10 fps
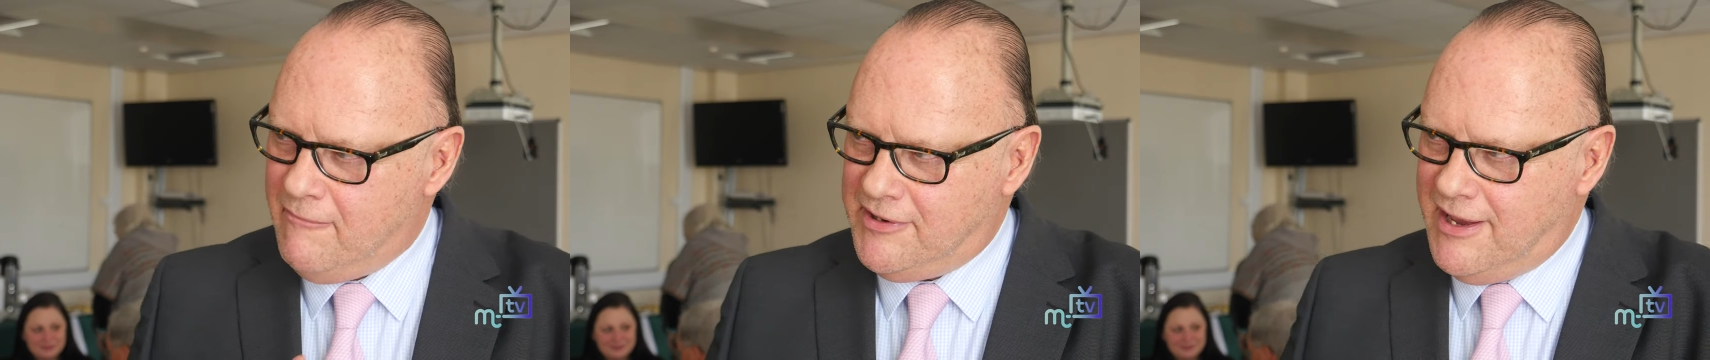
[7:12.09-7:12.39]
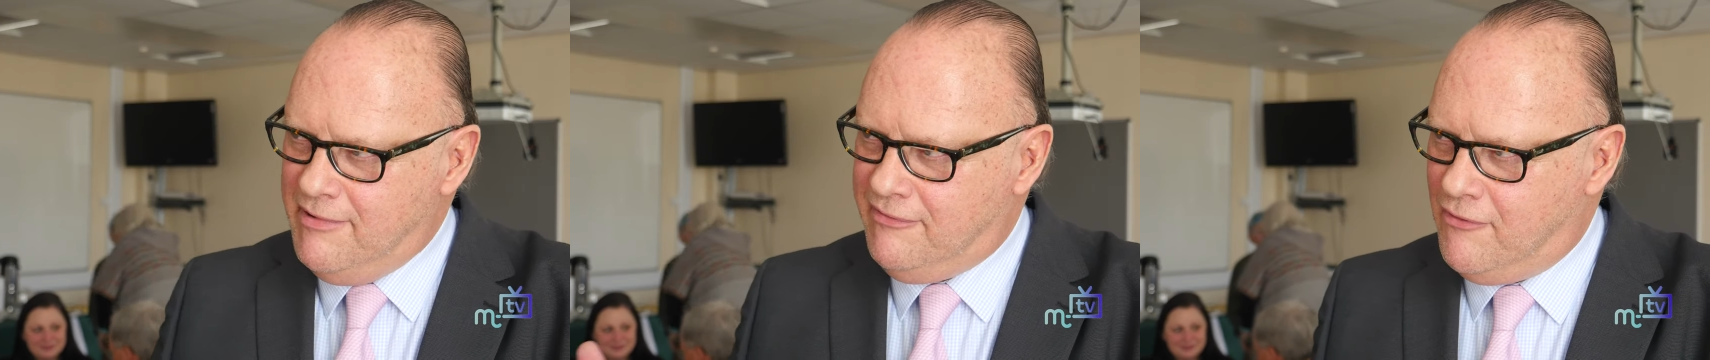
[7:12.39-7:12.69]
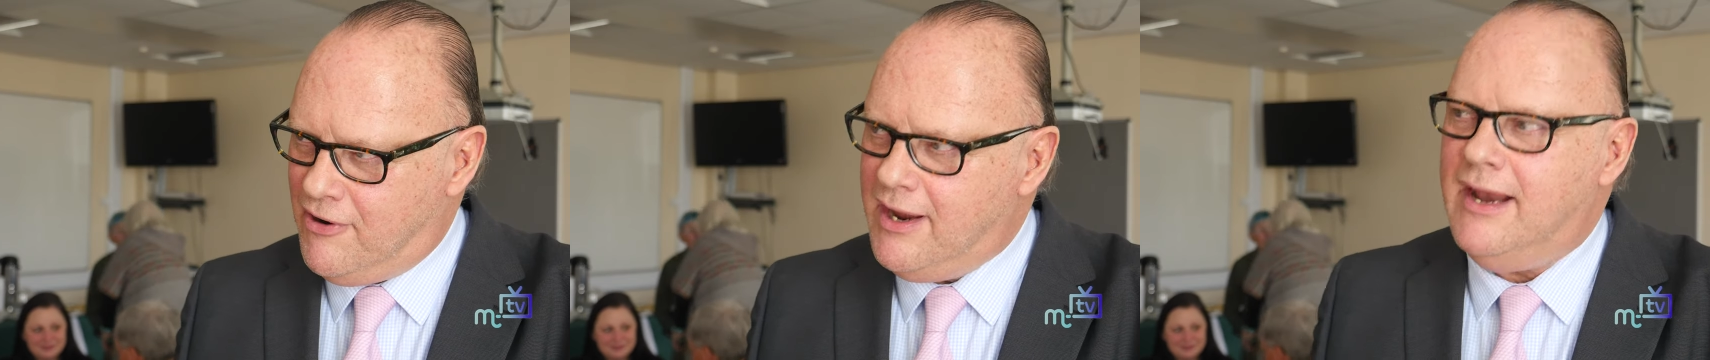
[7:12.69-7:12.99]
Speaker 1: What you had
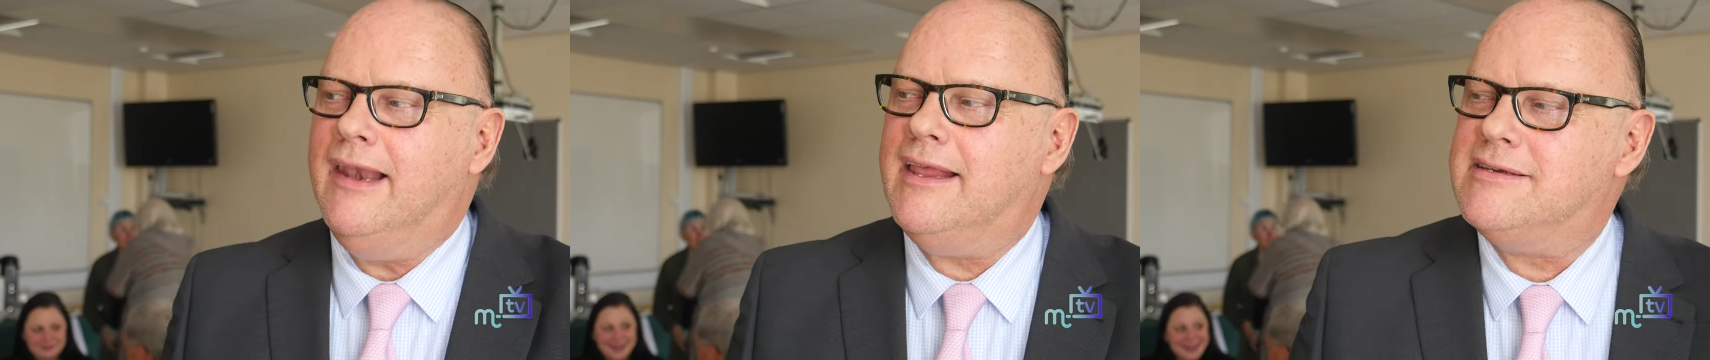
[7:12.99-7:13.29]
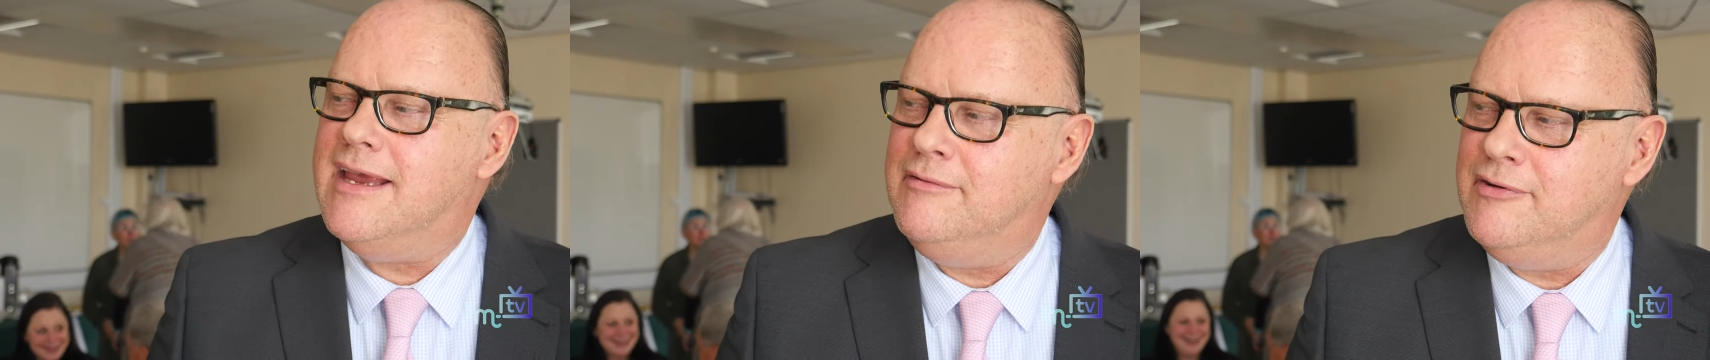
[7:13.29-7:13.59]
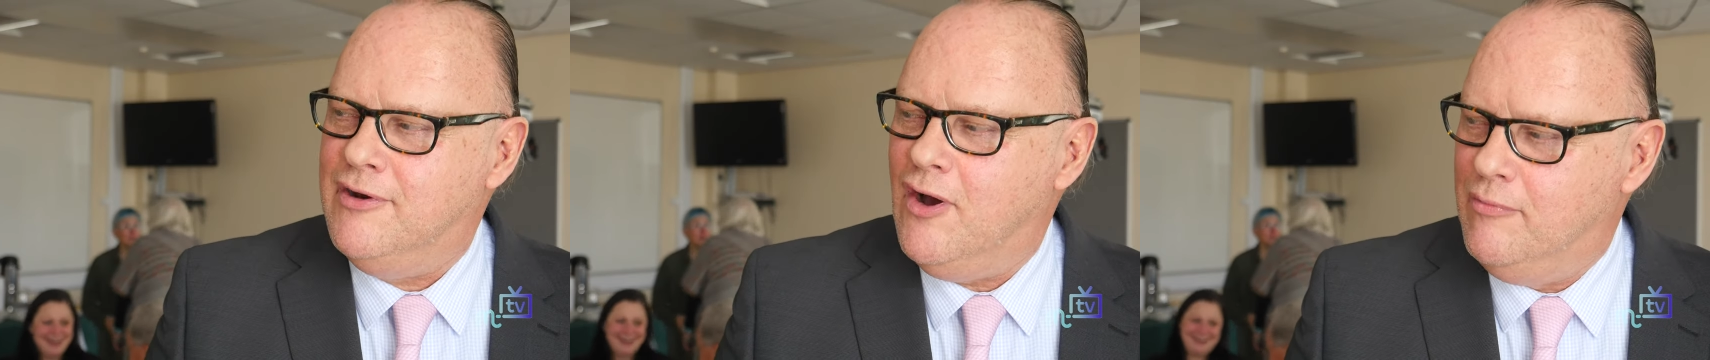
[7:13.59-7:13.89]
before, let's send it
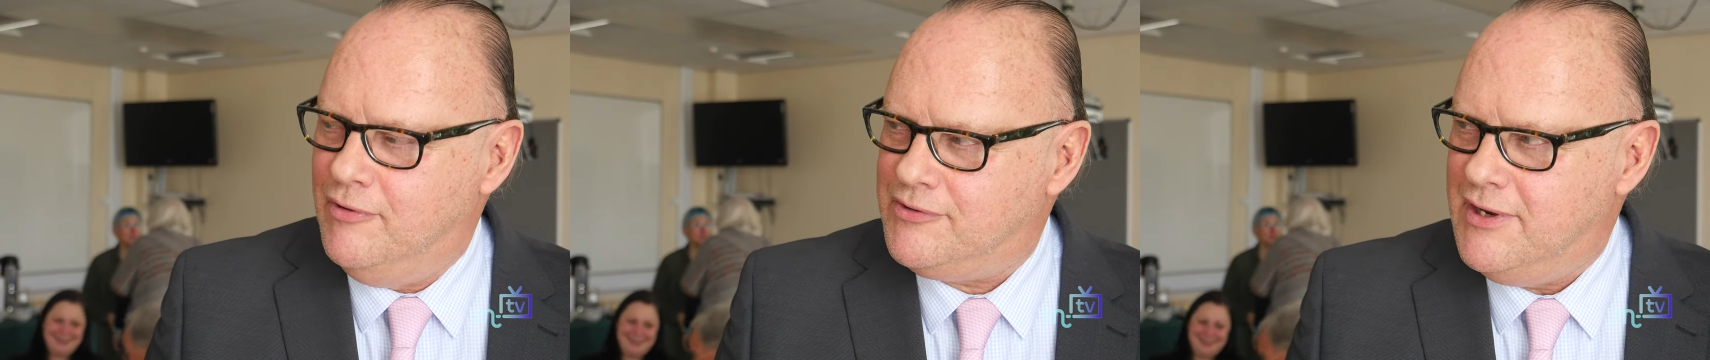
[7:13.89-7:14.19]
to nobles,